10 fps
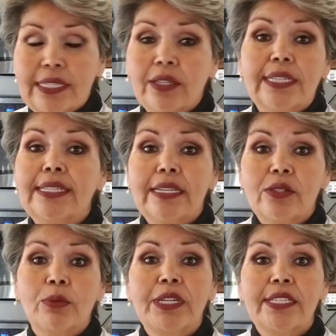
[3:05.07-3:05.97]
is going to taste
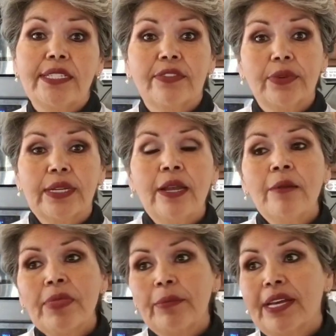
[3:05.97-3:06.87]
so much different
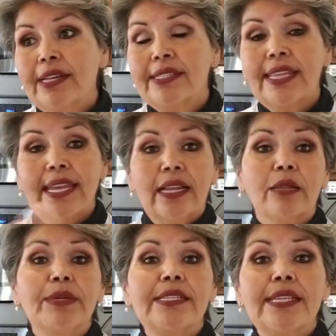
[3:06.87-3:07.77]
because of the
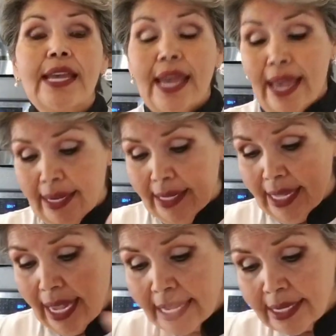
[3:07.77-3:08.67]
elements and
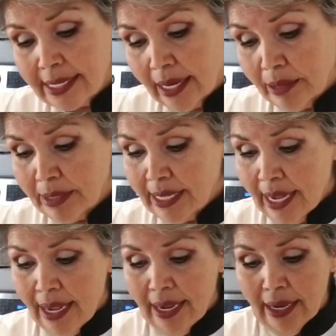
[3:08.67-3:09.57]
the enzymes
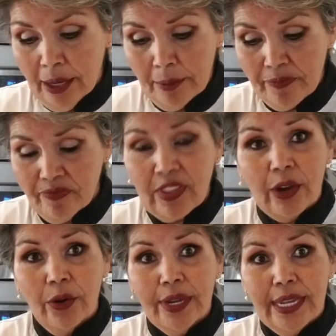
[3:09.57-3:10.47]

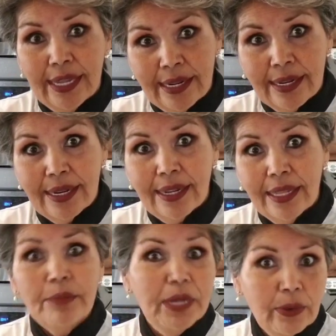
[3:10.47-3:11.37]
that are in,
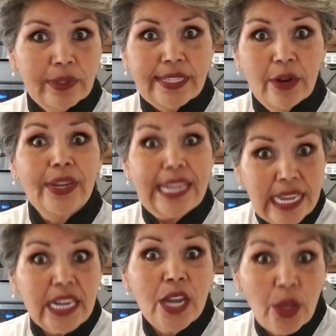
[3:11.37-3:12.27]
and the minerals that are
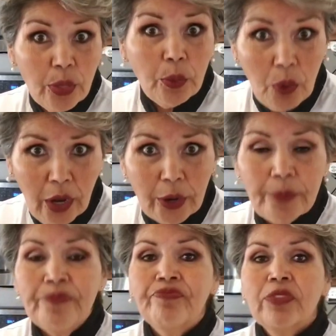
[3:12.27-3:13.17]
in the water.
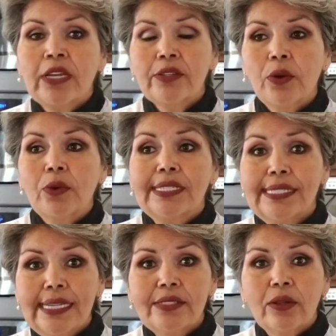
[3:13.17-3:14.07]
So
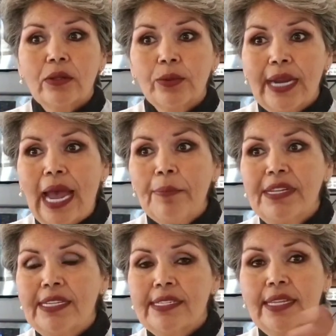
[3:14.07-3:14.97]
sea salt, what
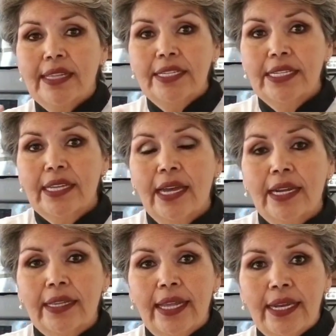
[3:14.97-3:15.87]
happens is that they just kind
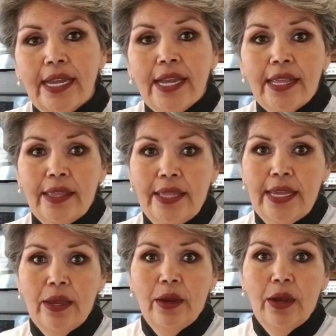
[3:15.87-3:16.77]
of let
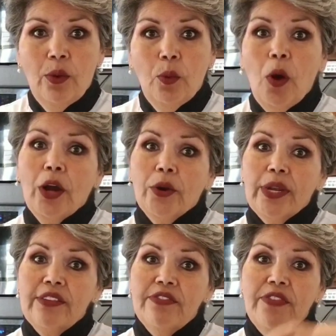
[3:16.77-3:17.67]
the
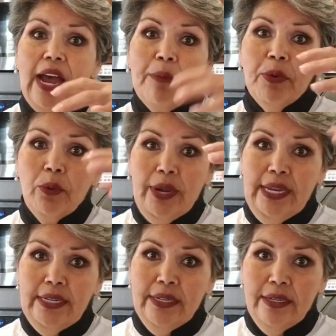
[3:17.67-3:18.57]
water
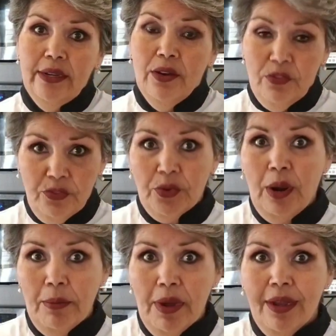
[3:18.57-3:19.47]
evaporate
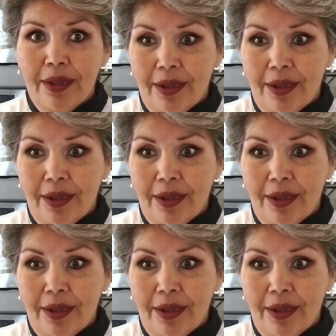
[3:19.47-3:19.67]
from,